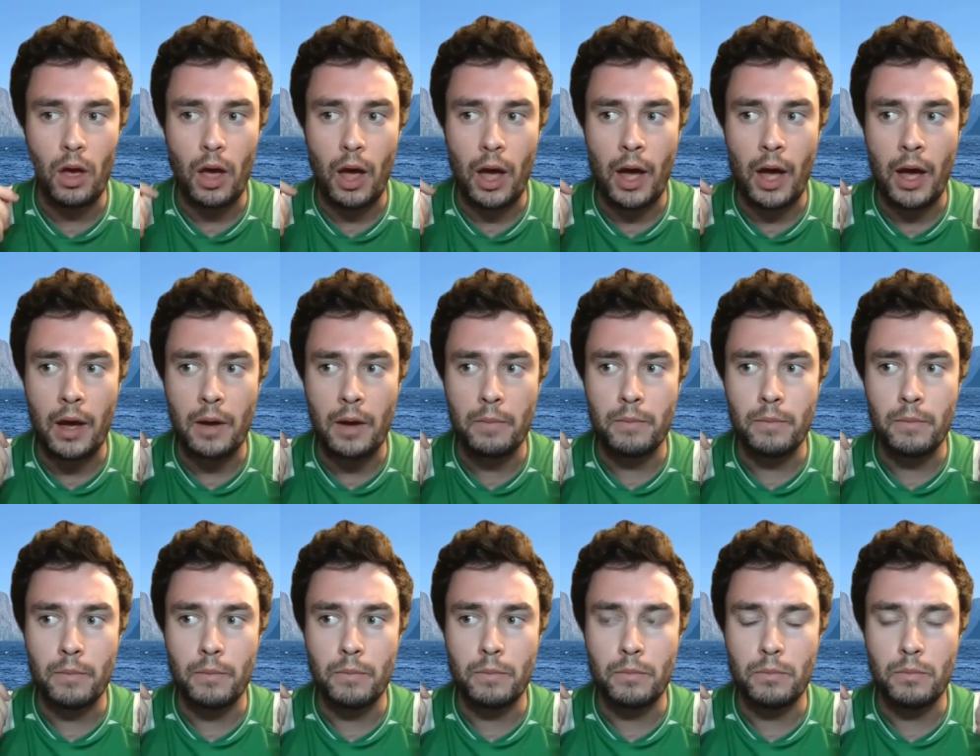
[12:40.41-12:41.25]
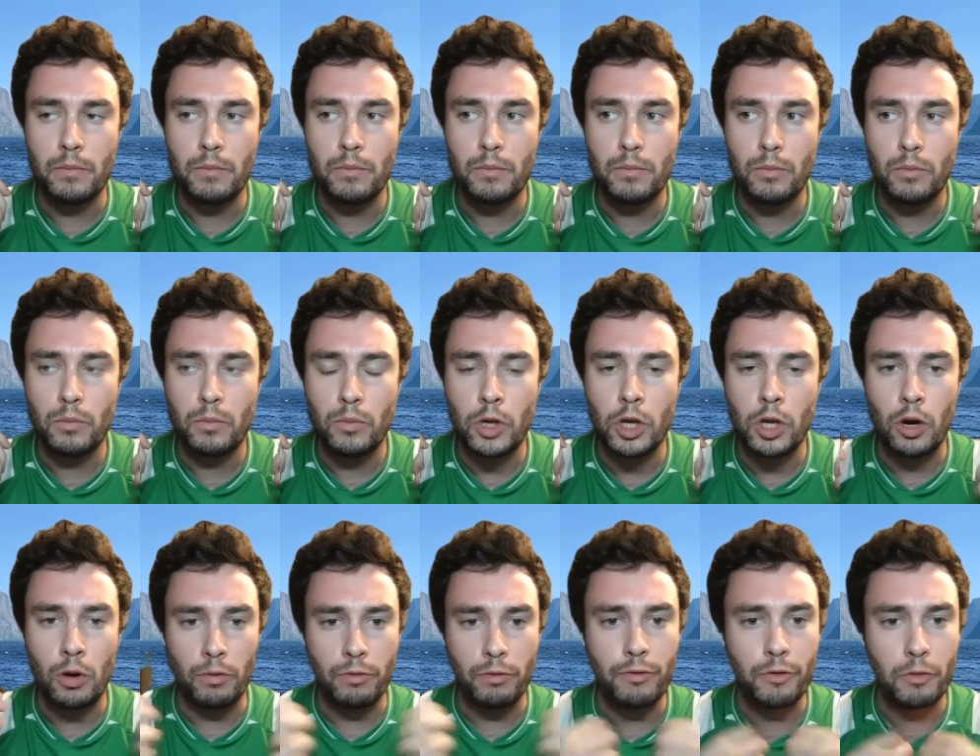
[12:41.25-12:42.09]

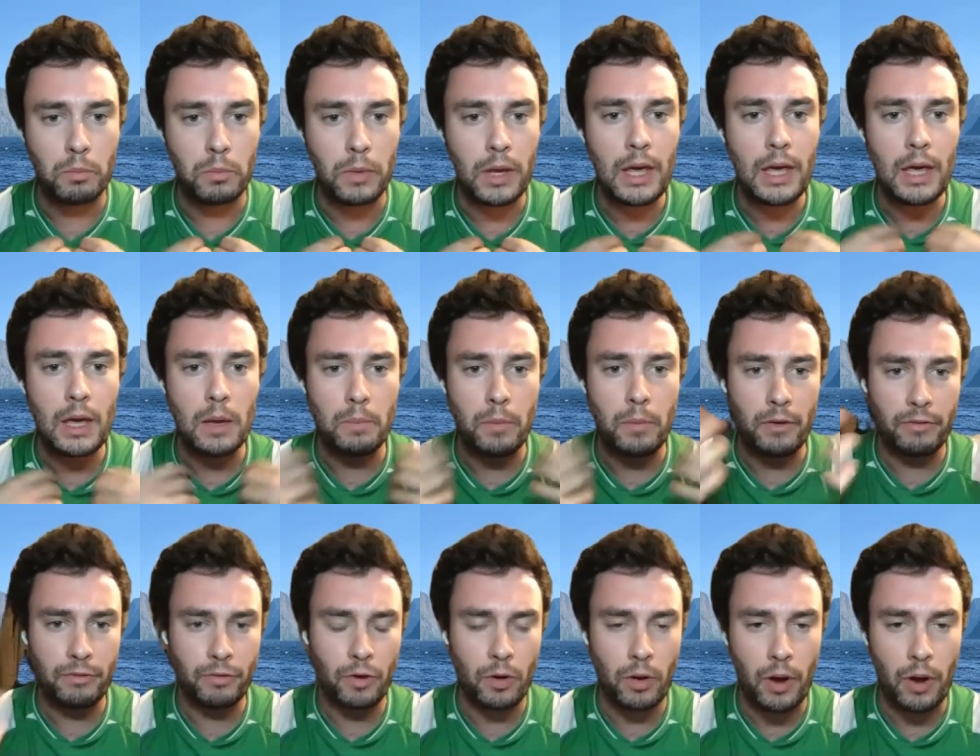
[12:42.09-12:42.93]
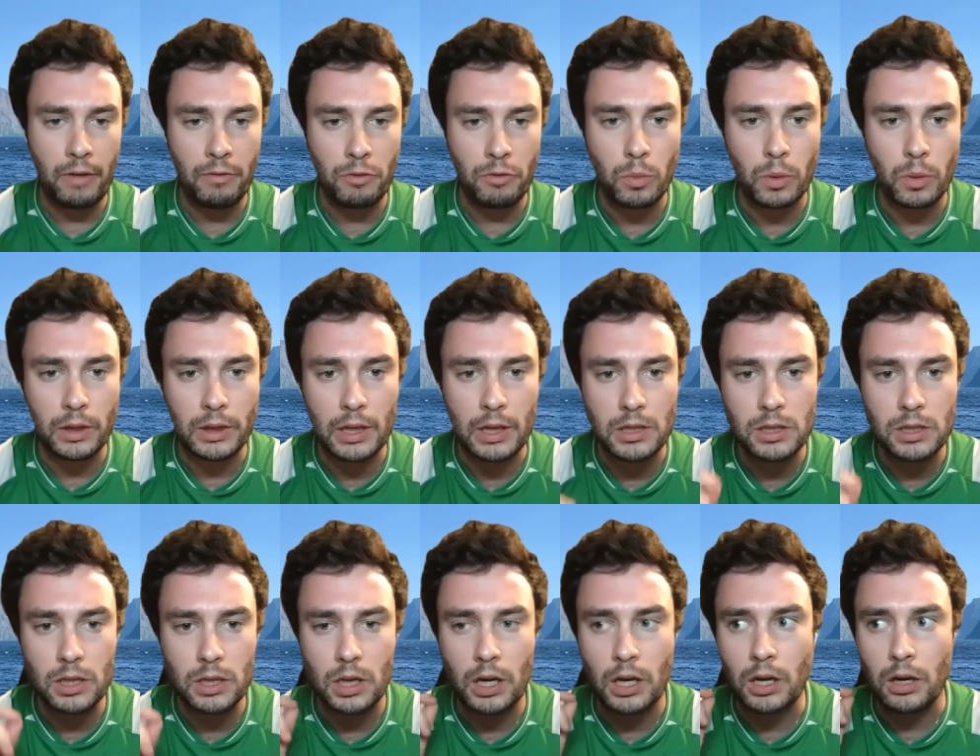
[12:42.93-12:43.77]
for me, but for everyone
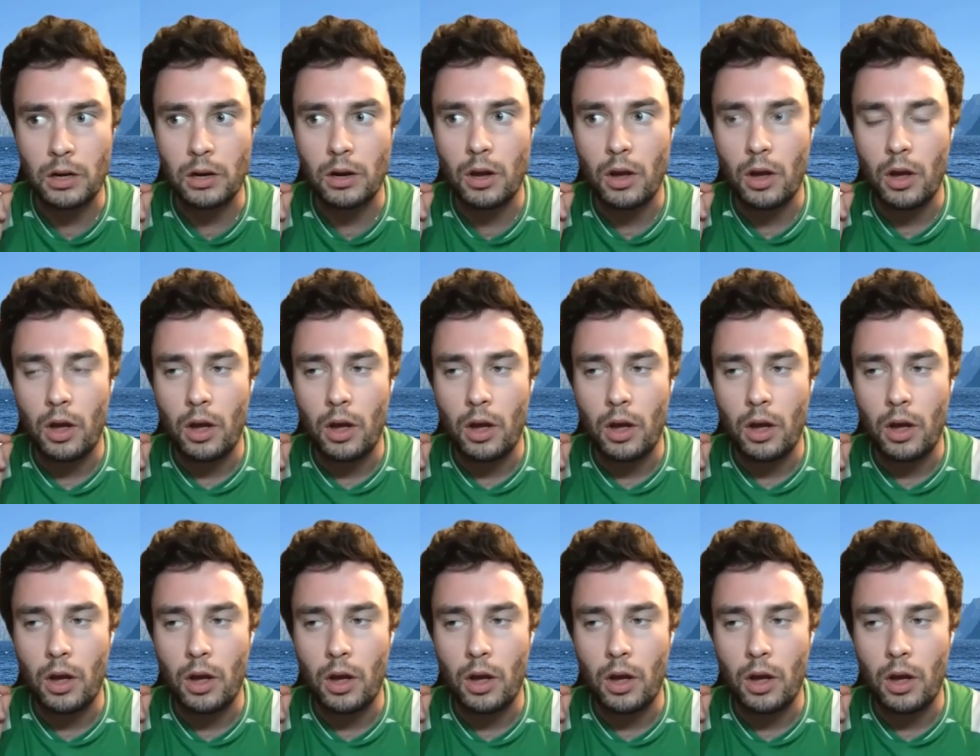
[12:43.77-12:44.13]
listening,